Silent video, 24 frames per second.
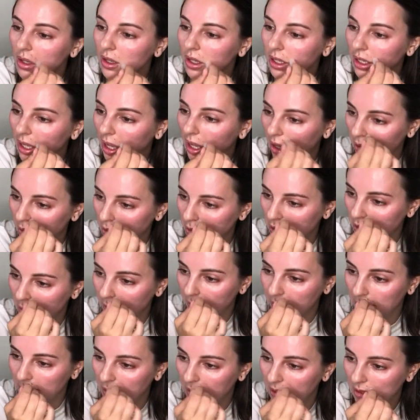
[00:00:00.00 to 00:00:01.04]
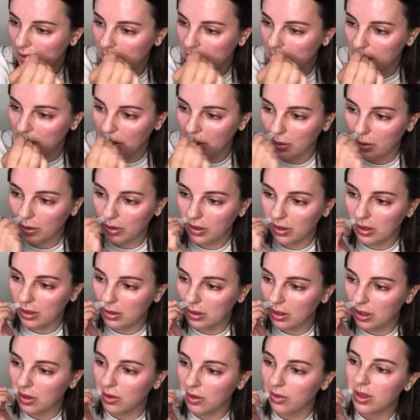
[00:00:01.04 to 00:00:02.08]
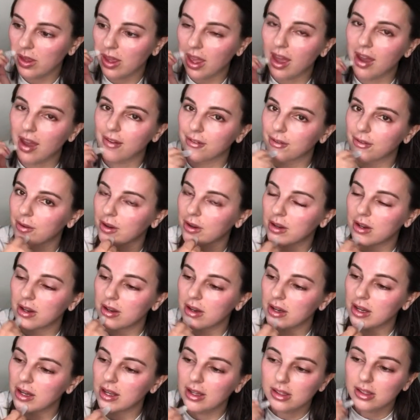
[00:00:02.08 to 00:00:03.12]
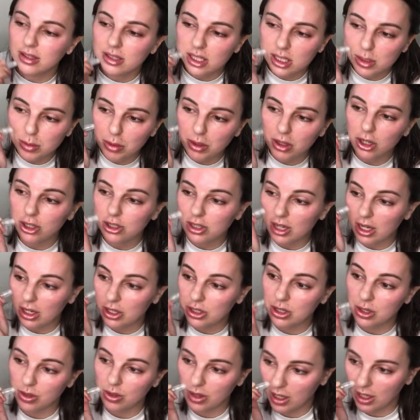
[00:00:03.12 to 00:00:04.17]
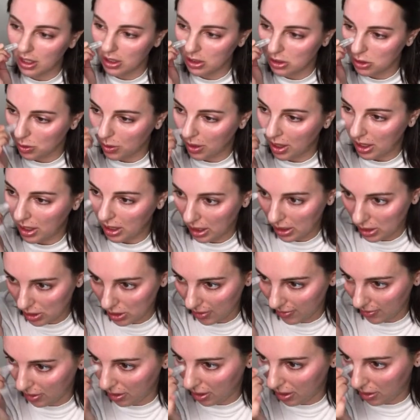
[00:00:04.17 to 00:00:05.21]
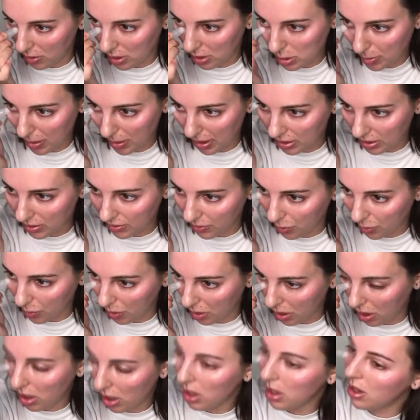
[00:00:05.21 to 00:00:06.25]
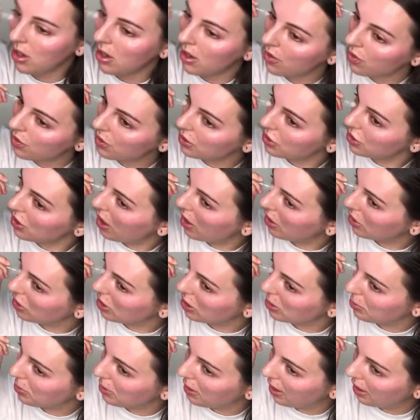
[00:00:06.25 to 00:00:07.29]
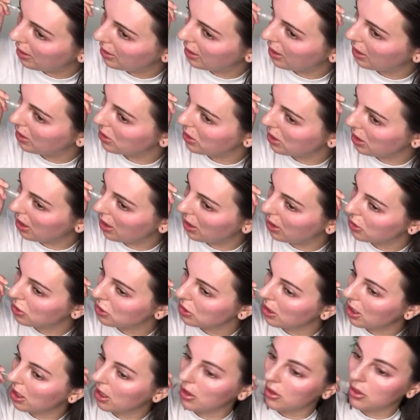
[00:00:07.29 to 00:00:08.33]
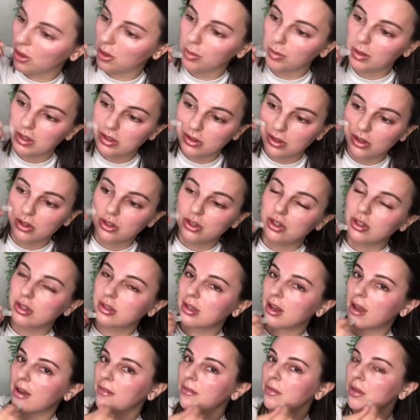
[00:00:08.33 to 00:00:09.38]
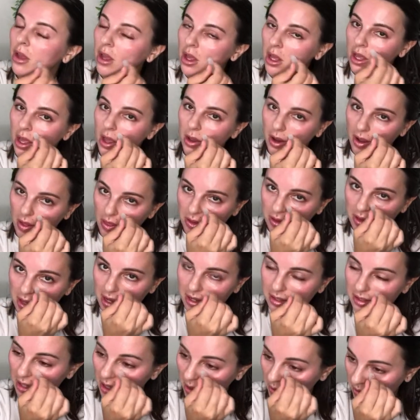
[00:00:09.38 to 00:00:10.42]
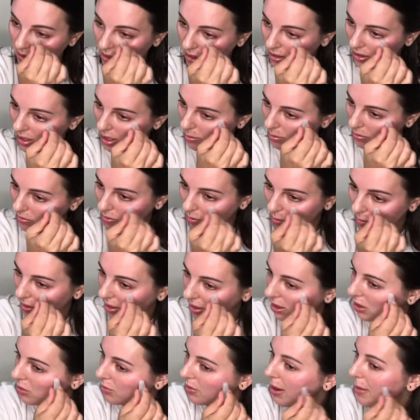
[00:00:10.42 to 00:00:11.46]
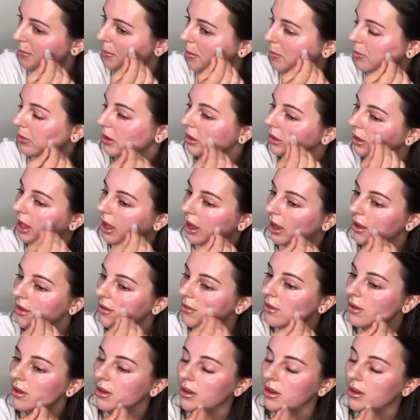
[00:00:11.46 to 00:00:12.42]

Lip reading: Yeah, so I think it's, you know, I don't think everyone needs to splurge. I do think it's great, and I do have a lot of respect for the doctors behind AnteAge and kind of the research and stuff. Okay, the last thing I was going to say before we kind of wrap up the live,